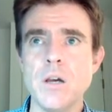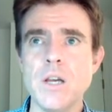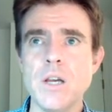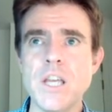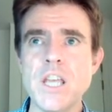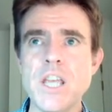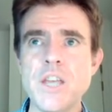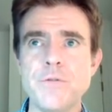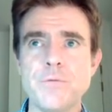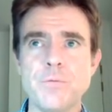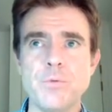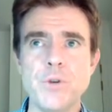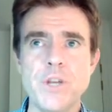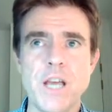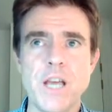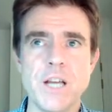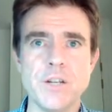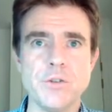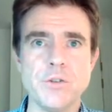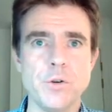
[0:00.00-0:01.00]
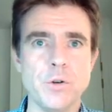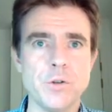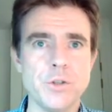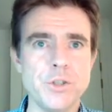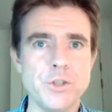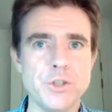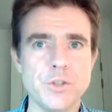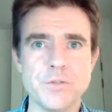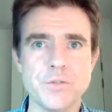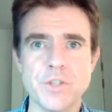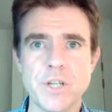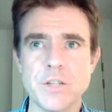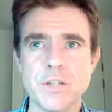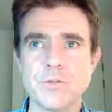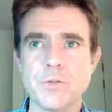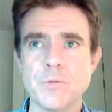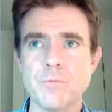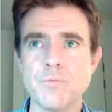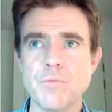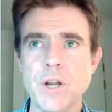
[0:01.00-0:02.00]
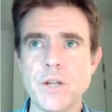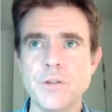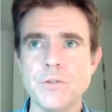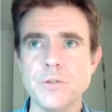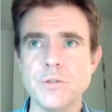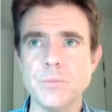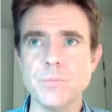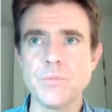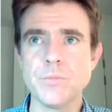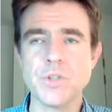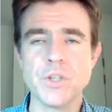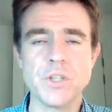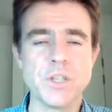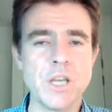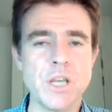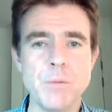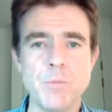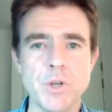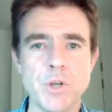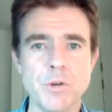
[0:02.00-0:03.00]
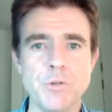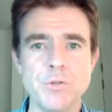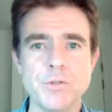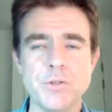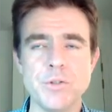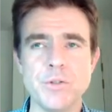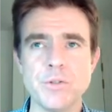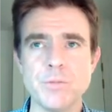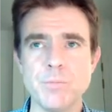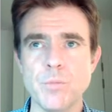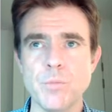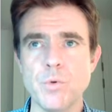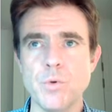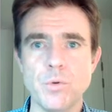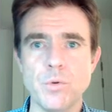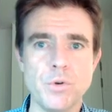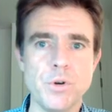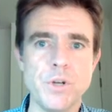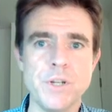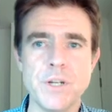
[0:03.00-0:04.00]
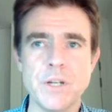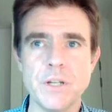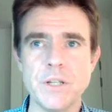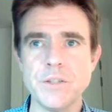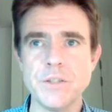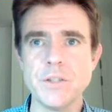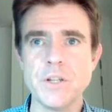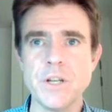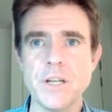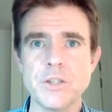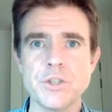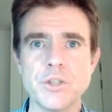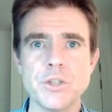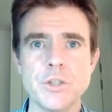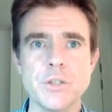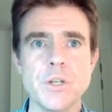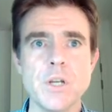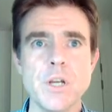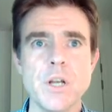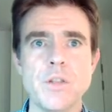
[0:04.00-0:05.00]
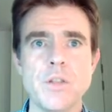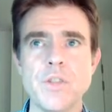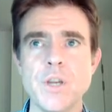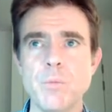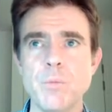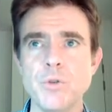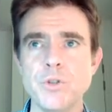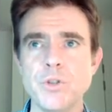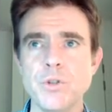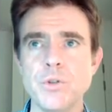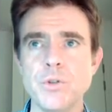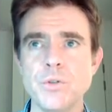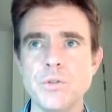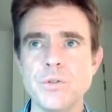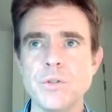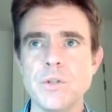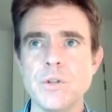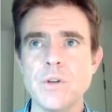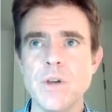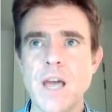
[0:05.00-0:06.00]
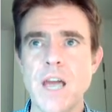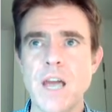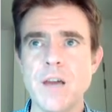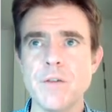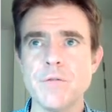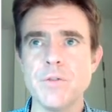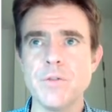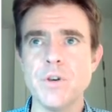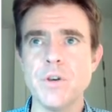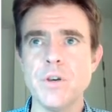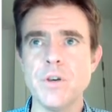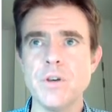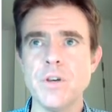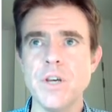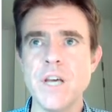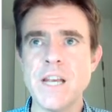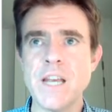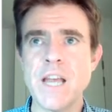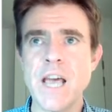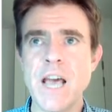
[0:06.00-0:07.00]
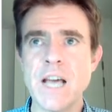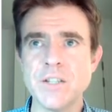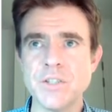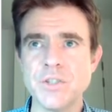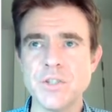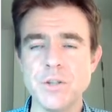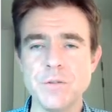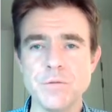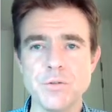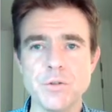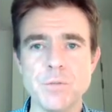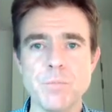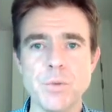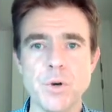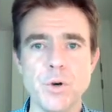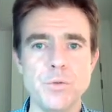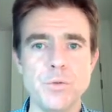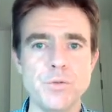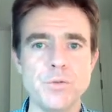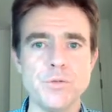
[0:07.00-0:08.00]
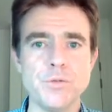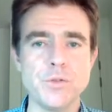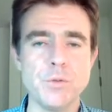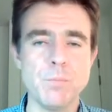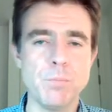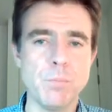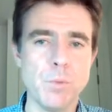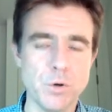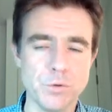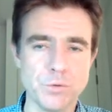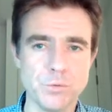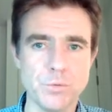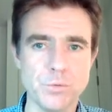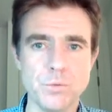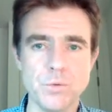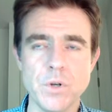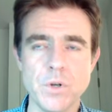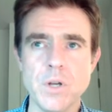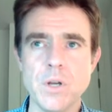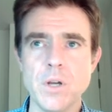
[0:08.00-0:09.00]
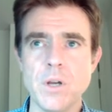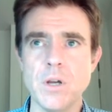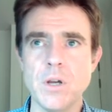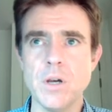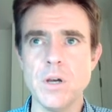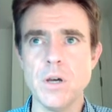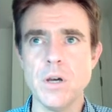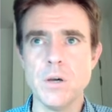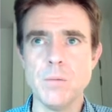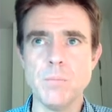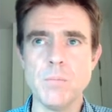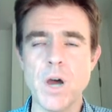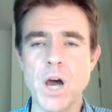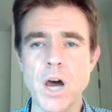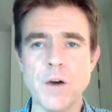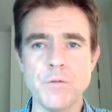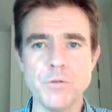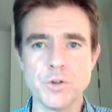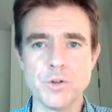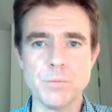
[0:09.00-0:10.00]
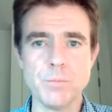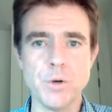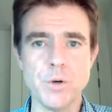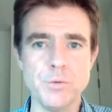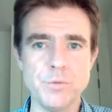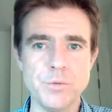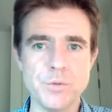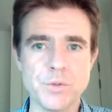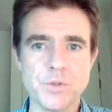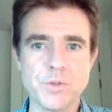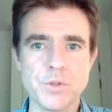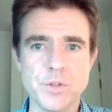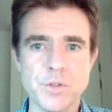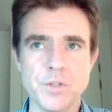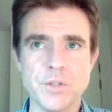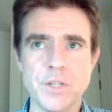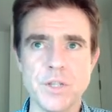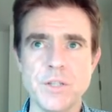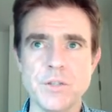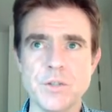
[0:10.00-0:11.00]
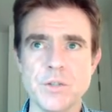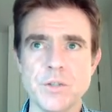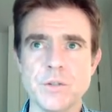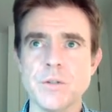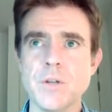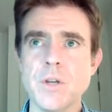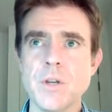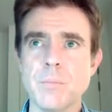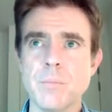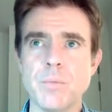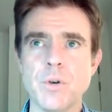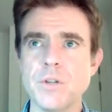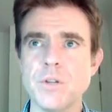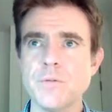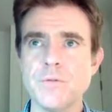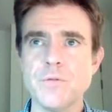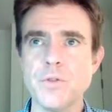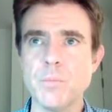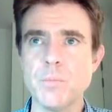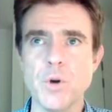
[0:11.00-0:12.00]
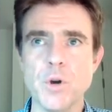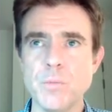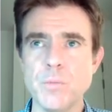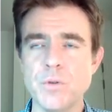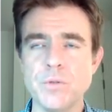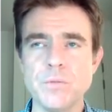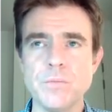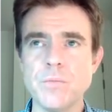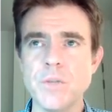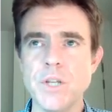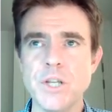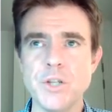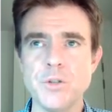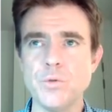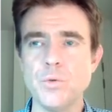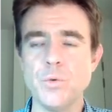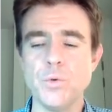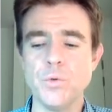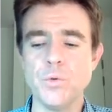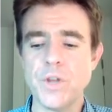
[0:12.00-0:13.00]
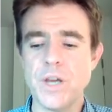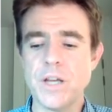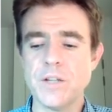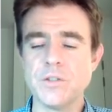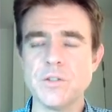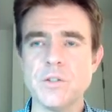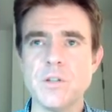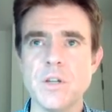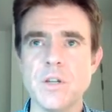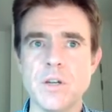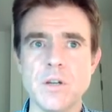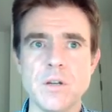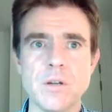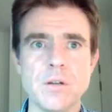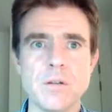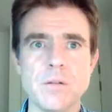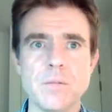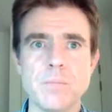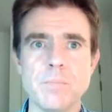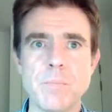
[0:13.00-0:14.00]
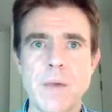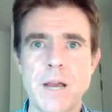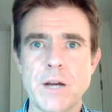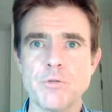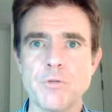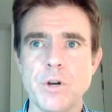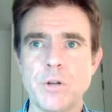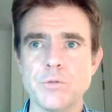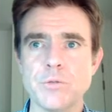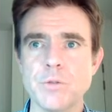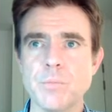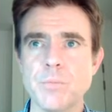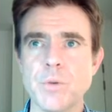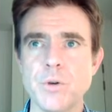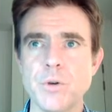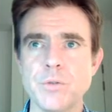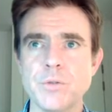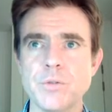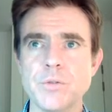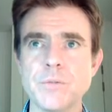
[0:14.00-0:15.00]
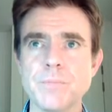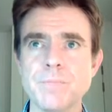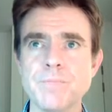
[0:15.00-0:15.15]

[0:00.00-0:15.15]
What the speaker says: If we had knowledge of scatter and randoms, again, we'll go into this more in a later lecture, then we could have an additive component to model other components to the data. But for the moment, ignore that background component.